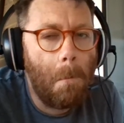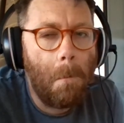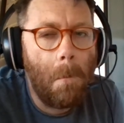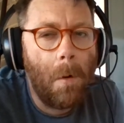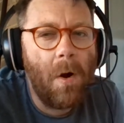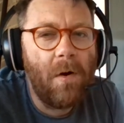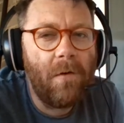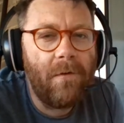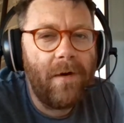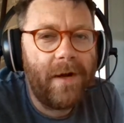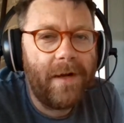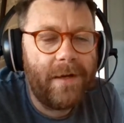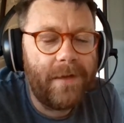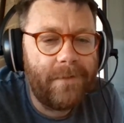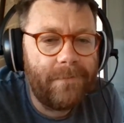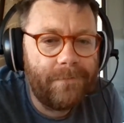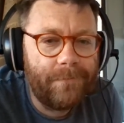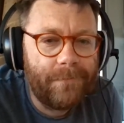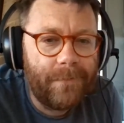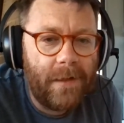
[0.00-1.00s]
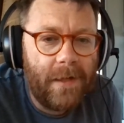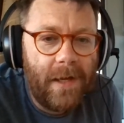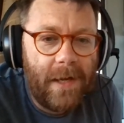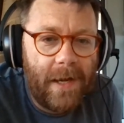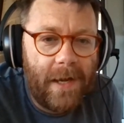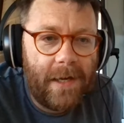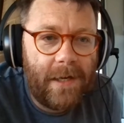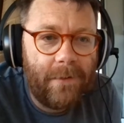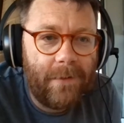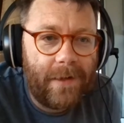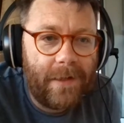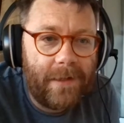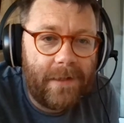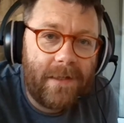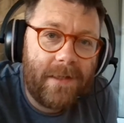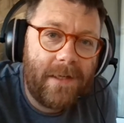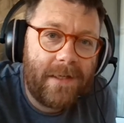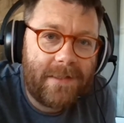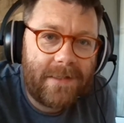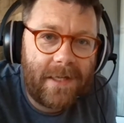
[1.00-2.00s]
I reckon. Anyway,
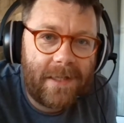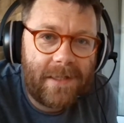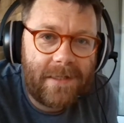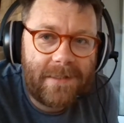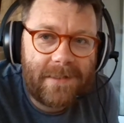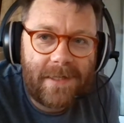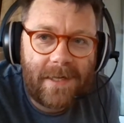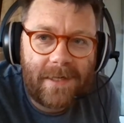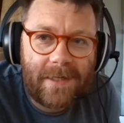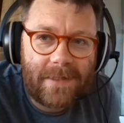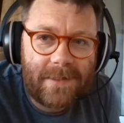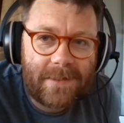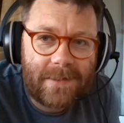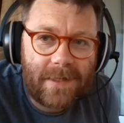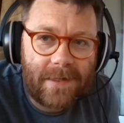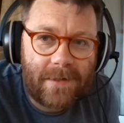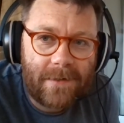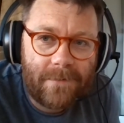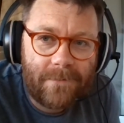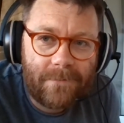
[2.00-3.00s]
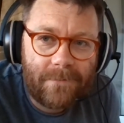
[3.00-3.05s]
let's get this sentence done.